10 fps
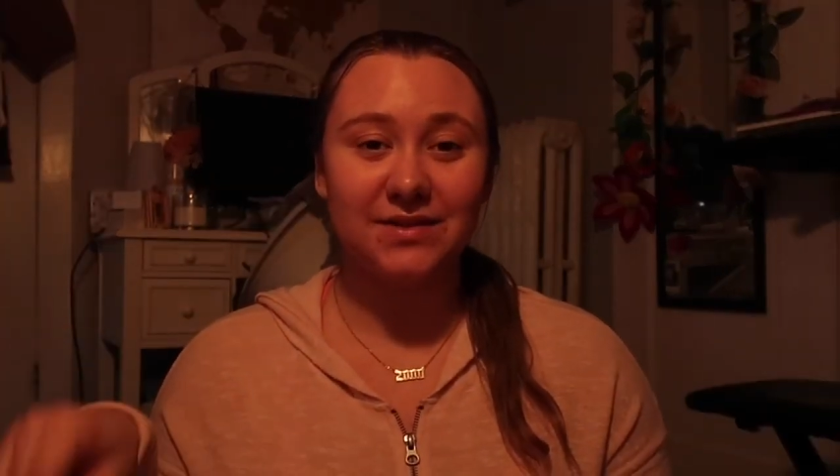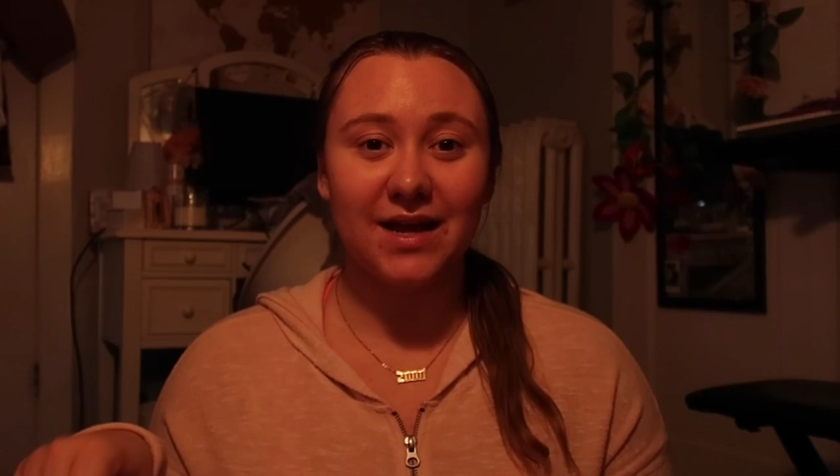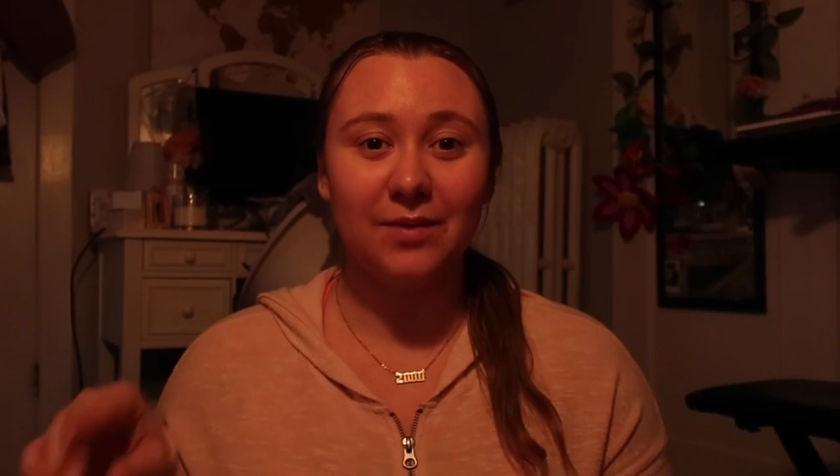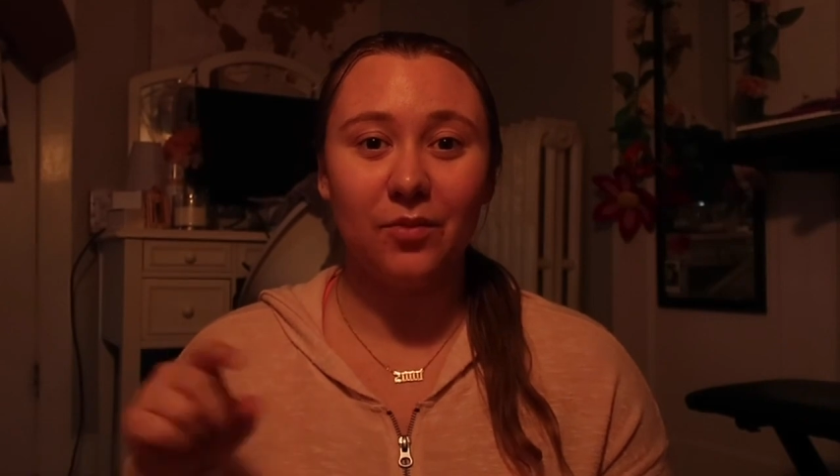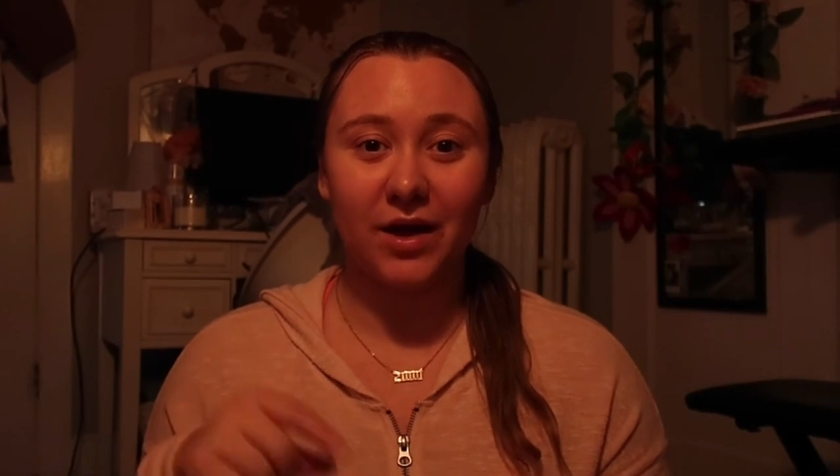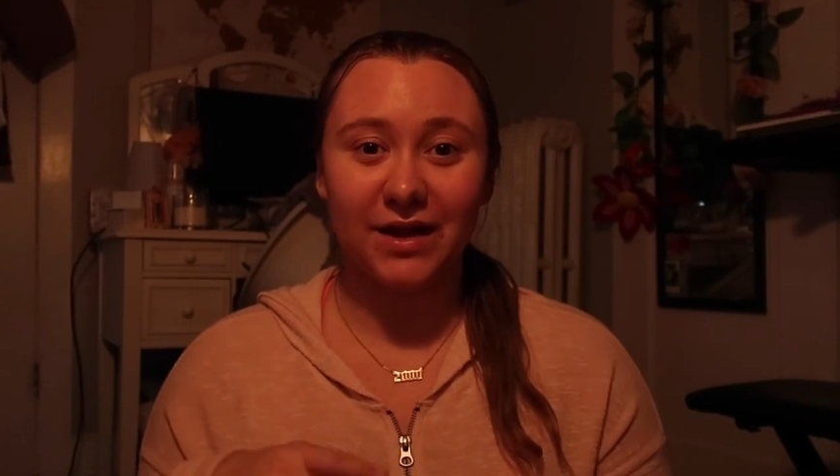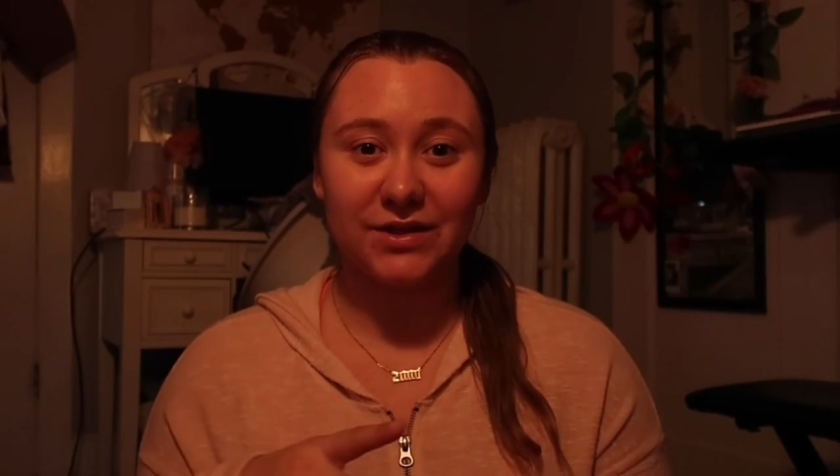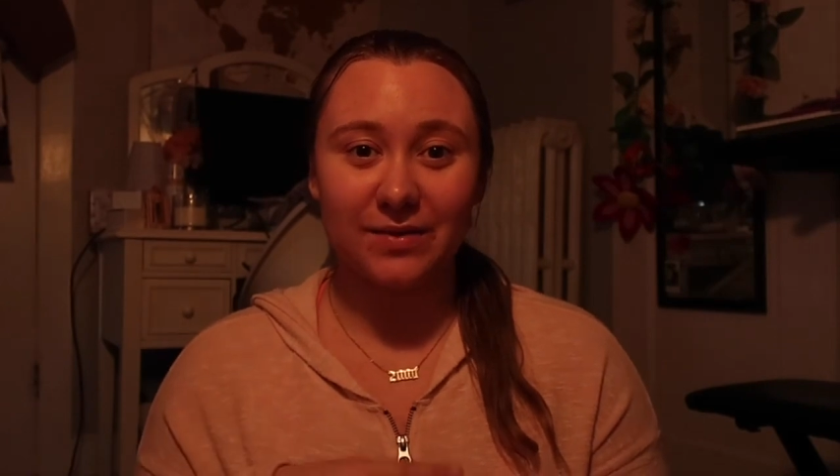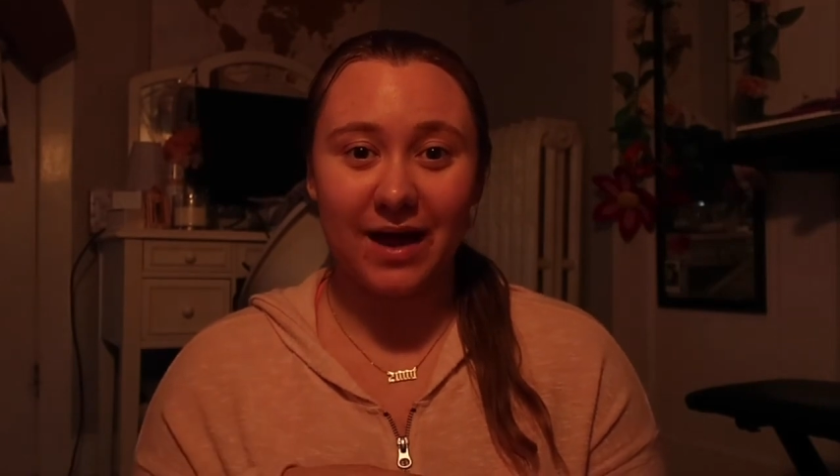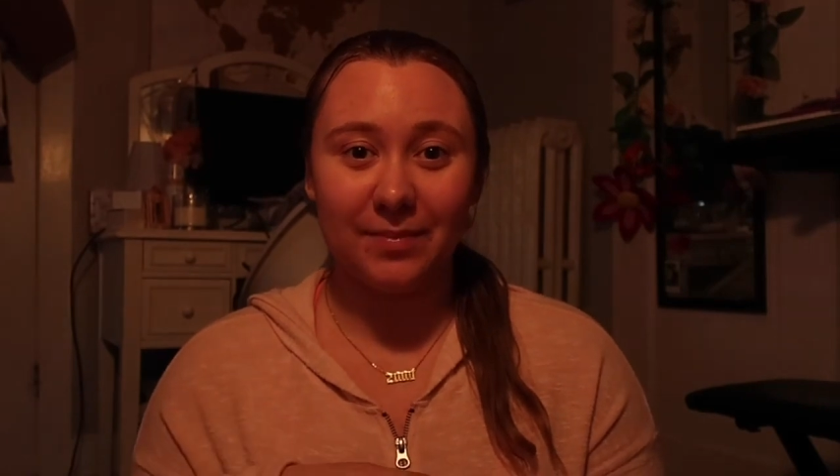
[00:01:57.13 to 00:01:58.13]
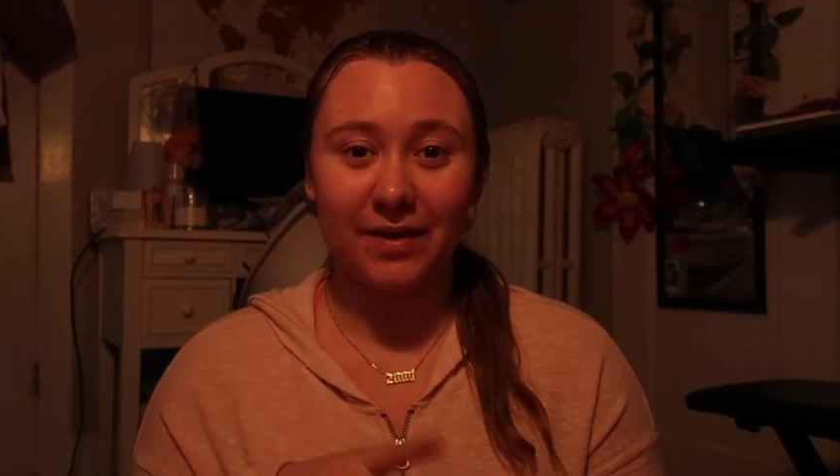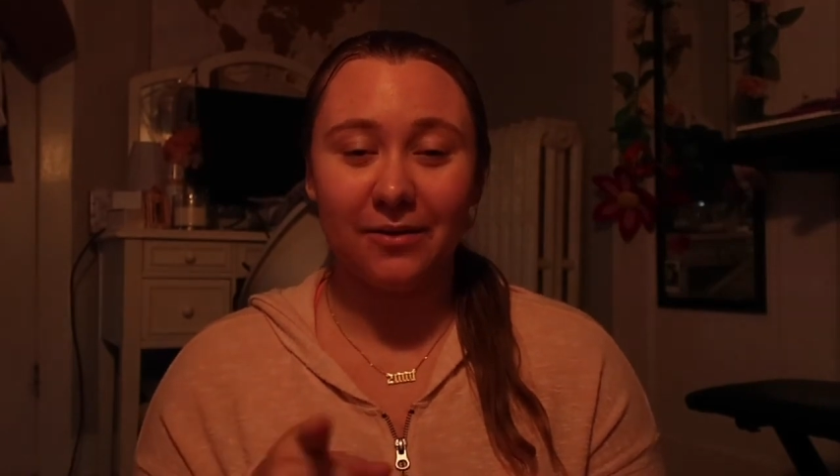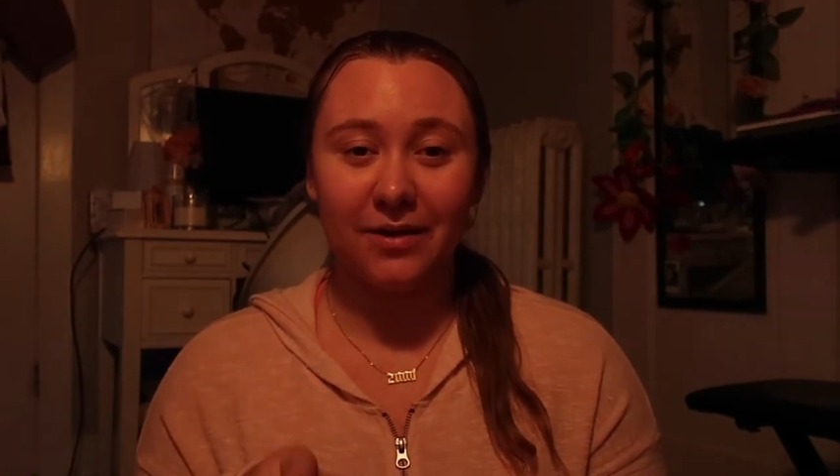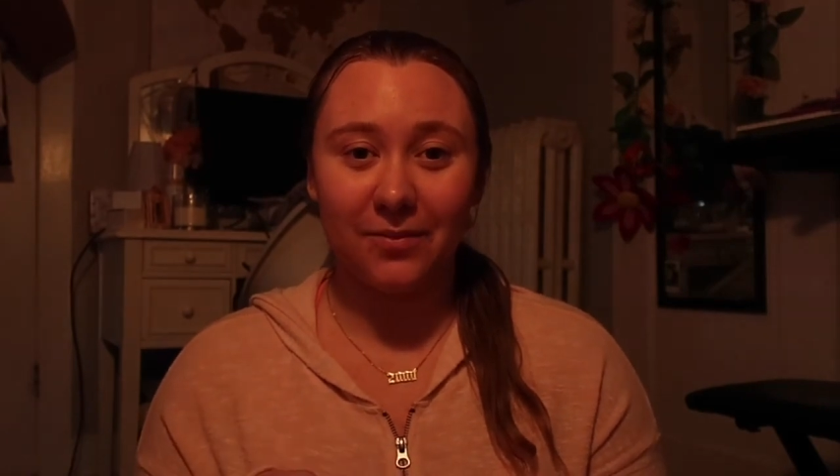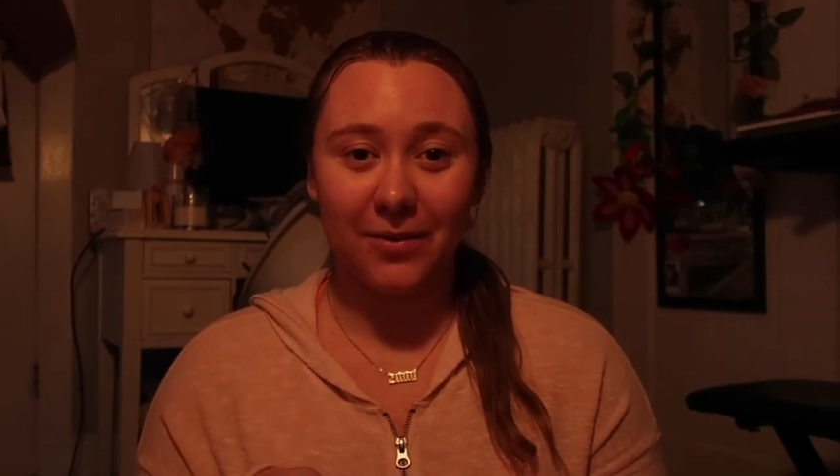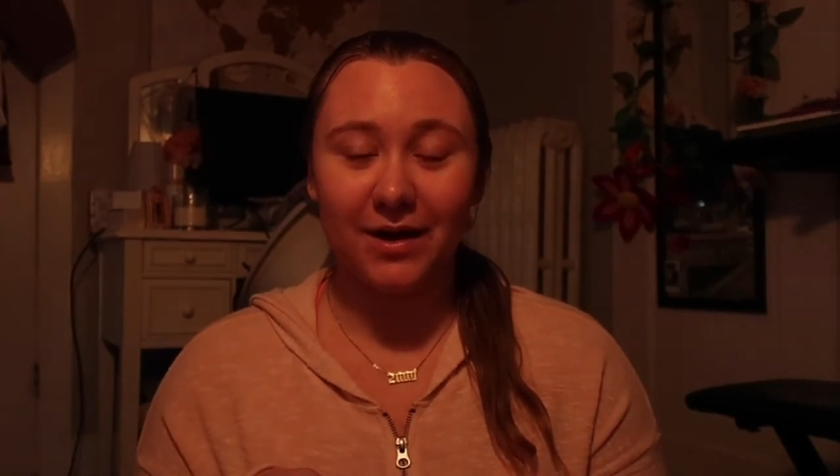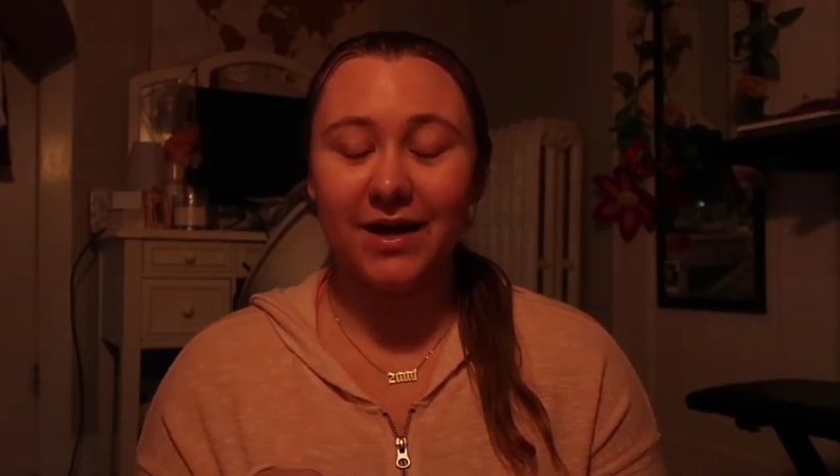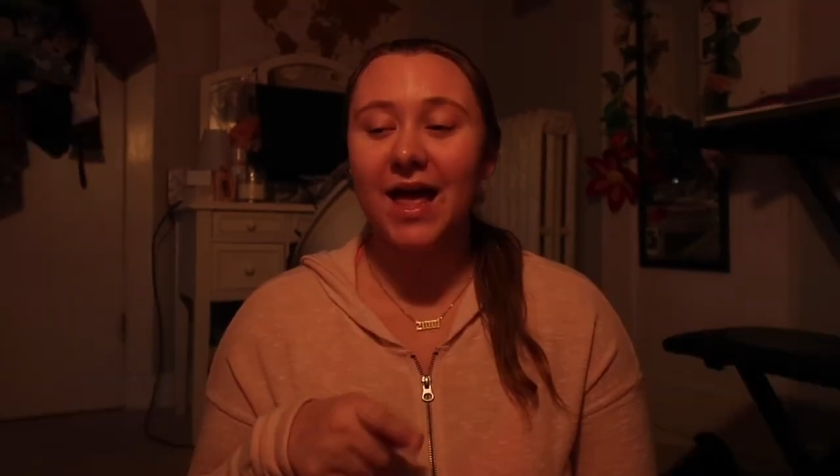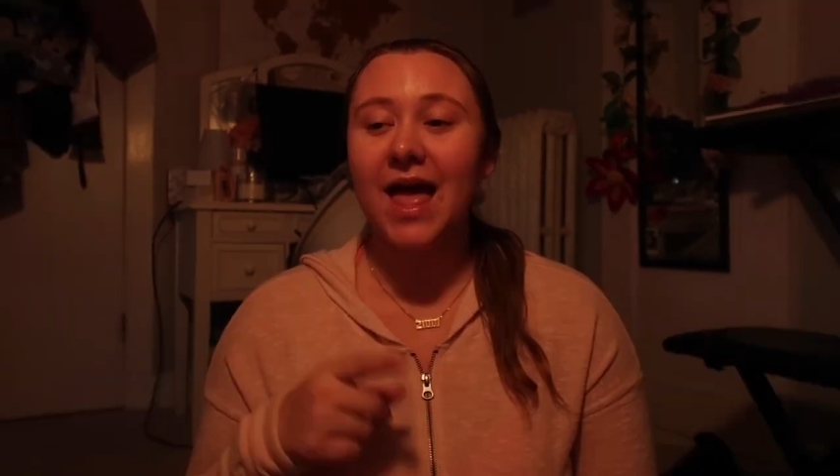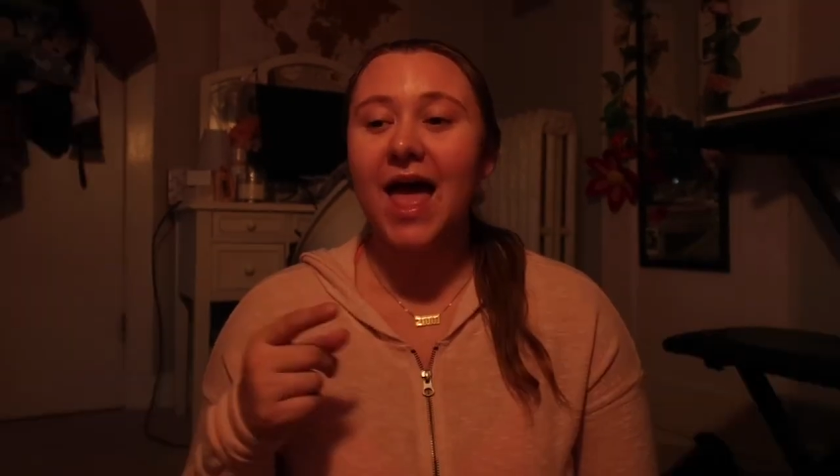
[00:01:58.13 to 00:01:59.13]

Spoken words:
one time walking to a happy hour at work,